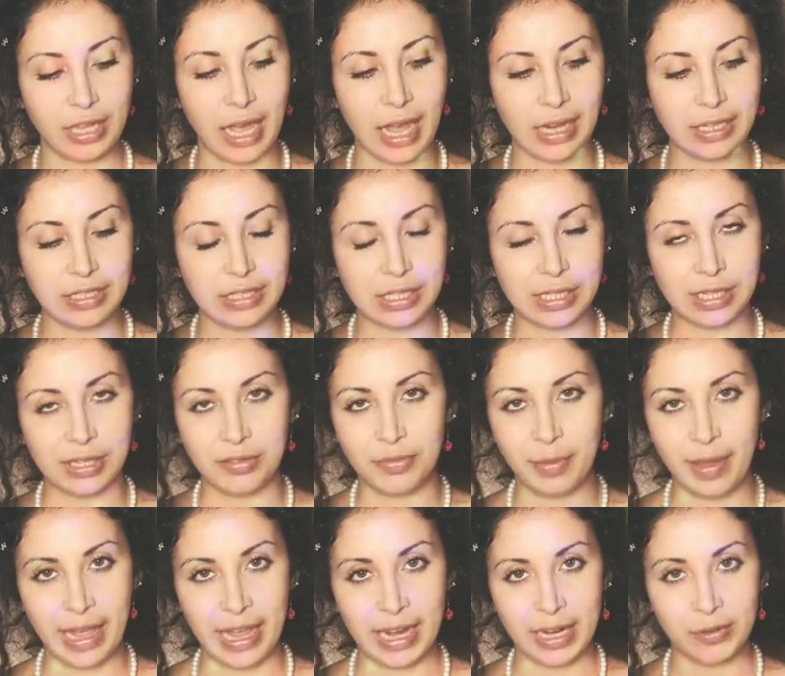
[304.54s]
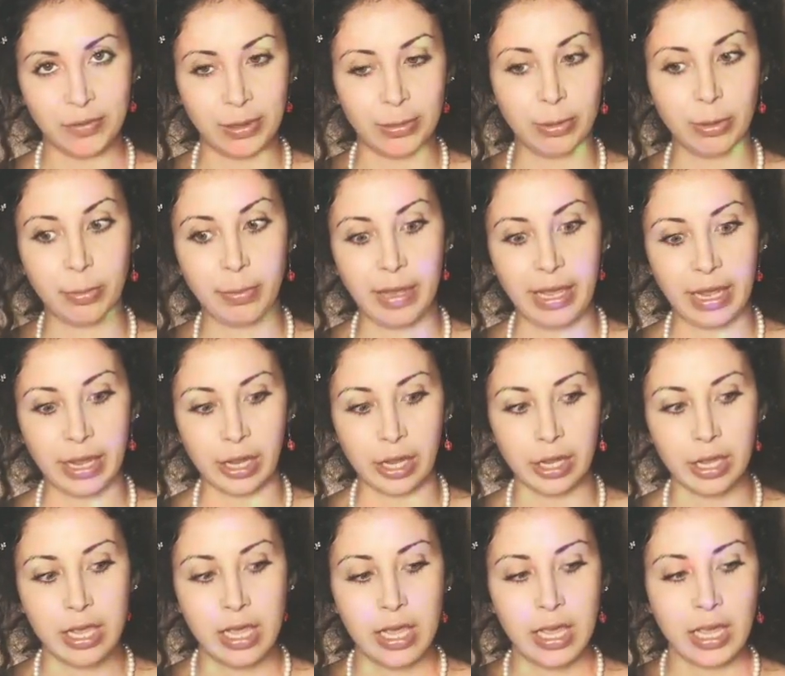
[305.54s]
the idea of pain, we
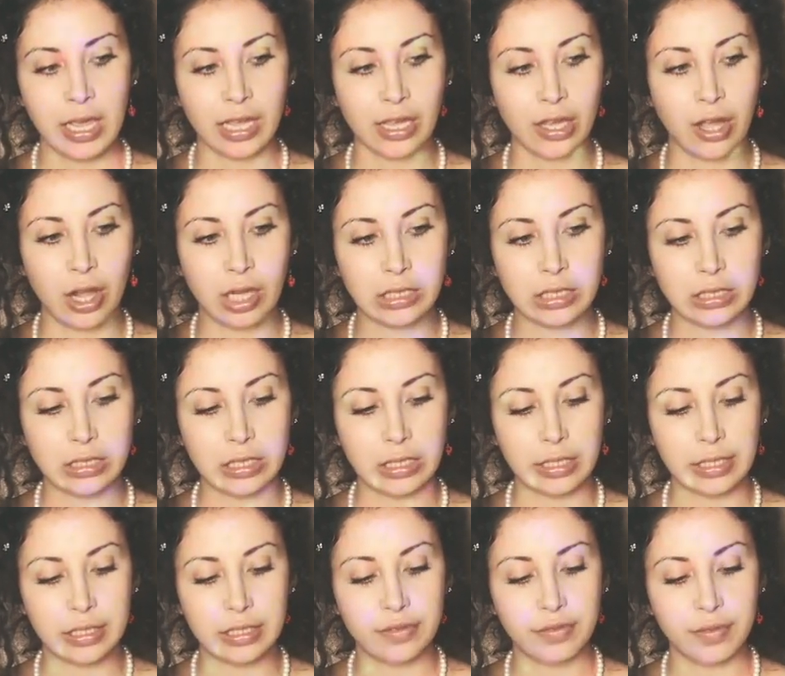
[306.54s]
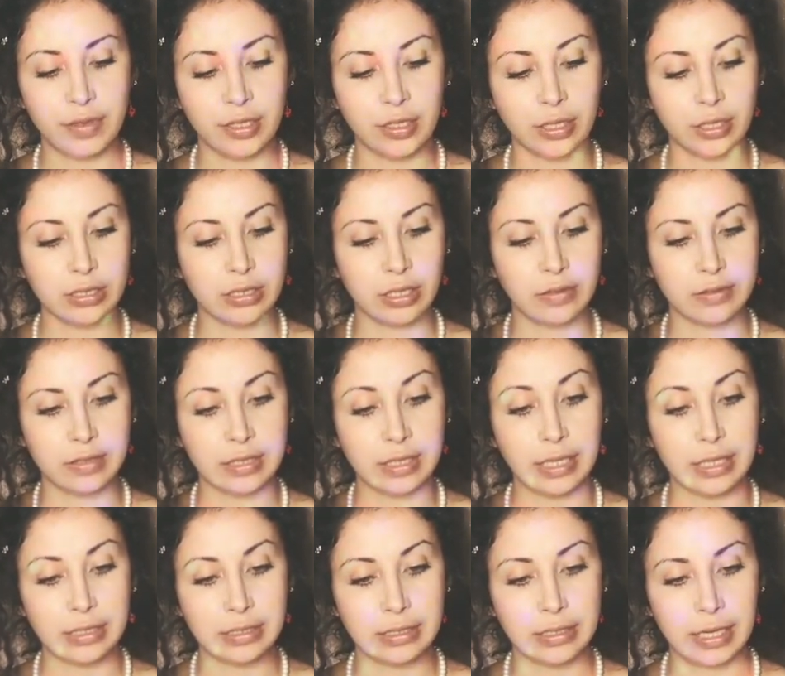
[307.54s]
prepare and constantly defend ourselves
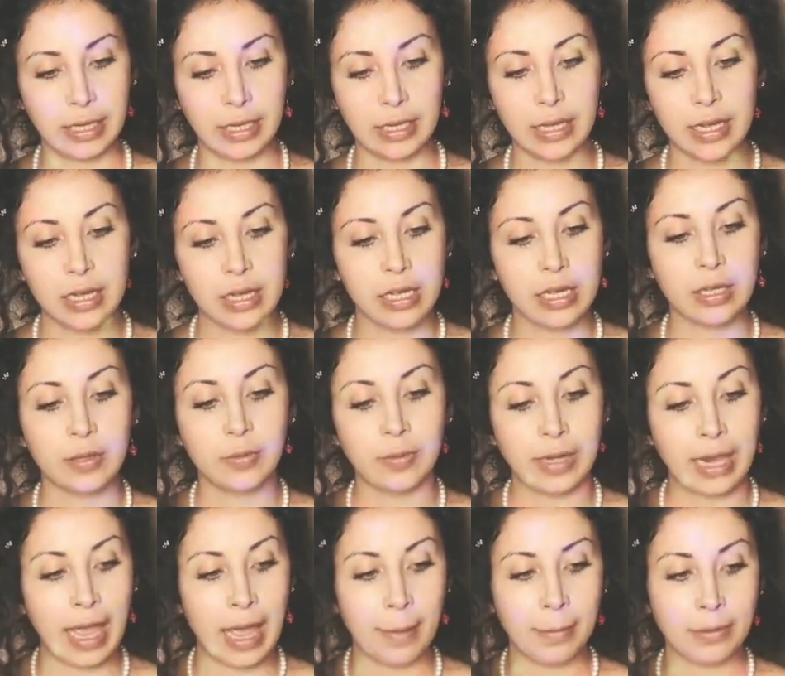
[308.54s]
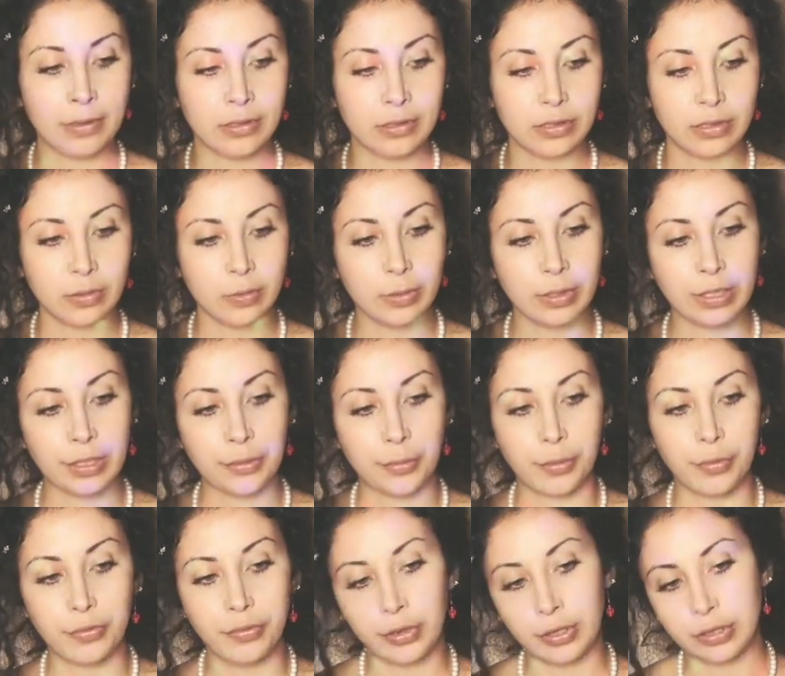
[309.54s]
against it, and when it happens, we
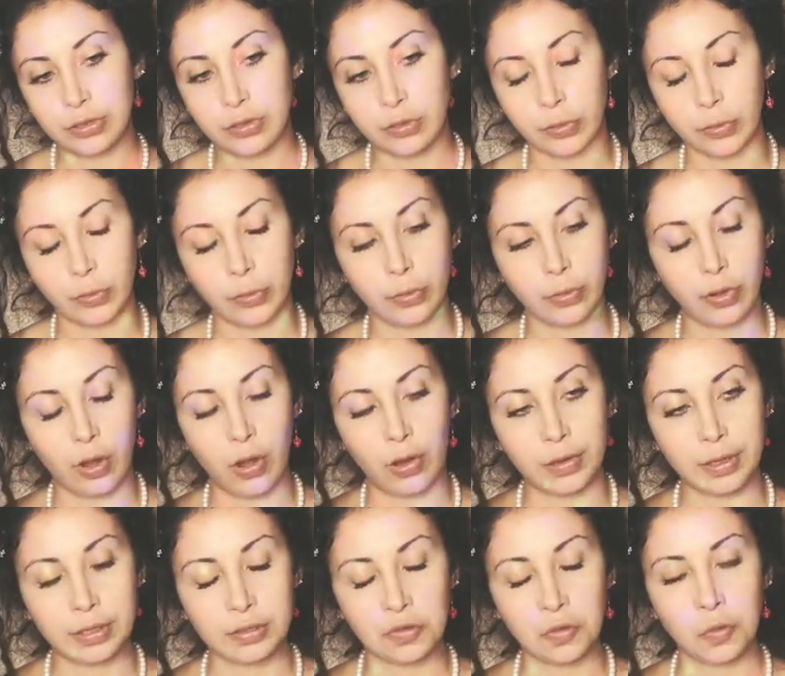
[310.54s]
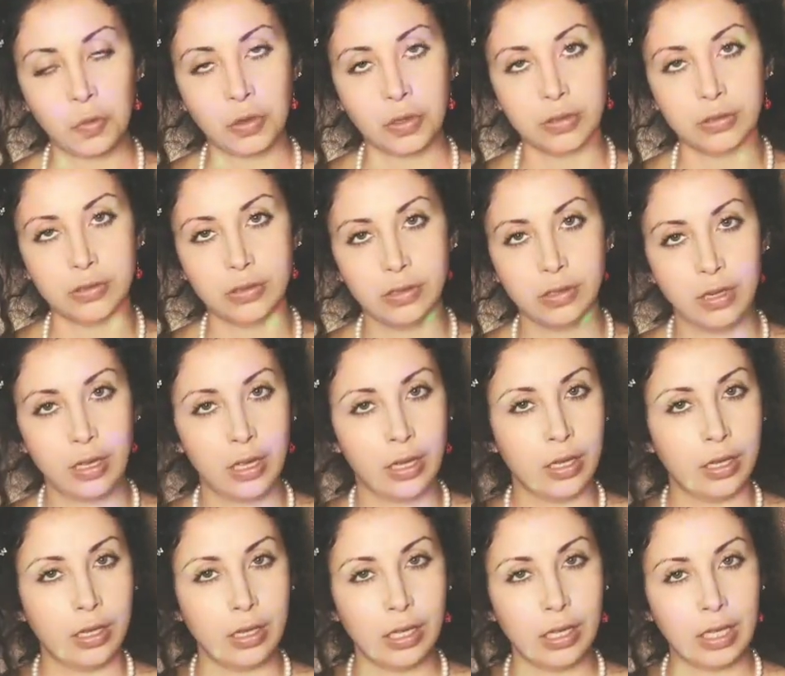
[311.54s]
revert to calling the world
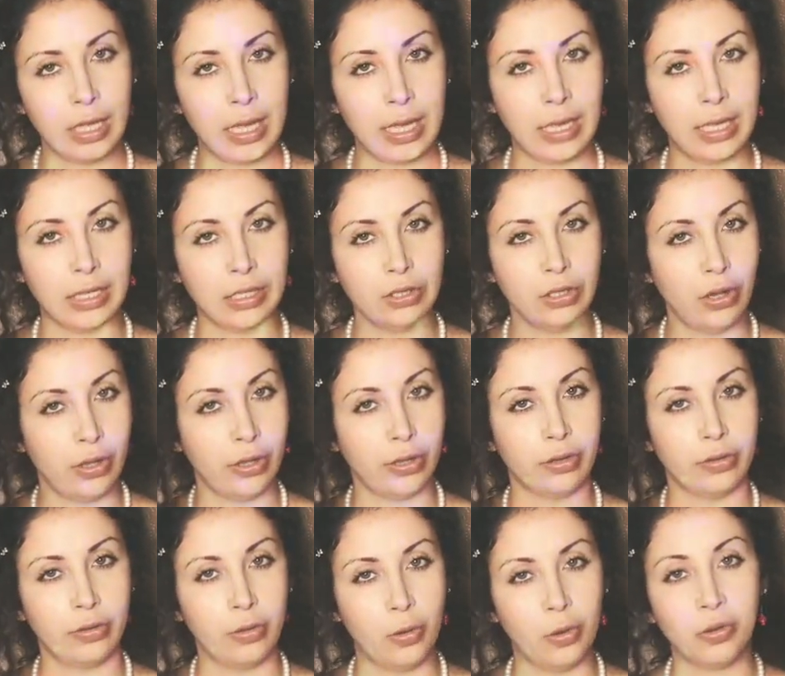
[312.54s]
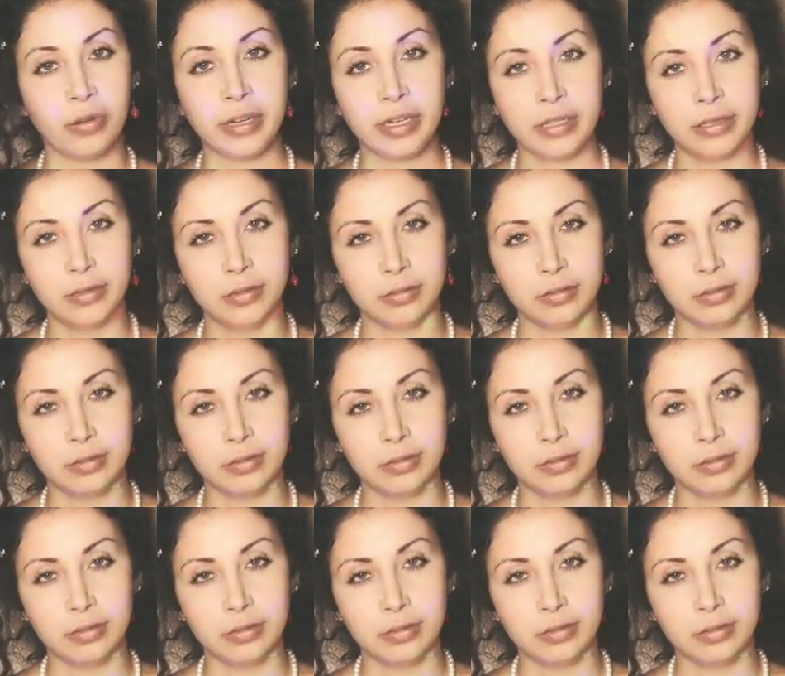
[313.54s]
a dark, horrid,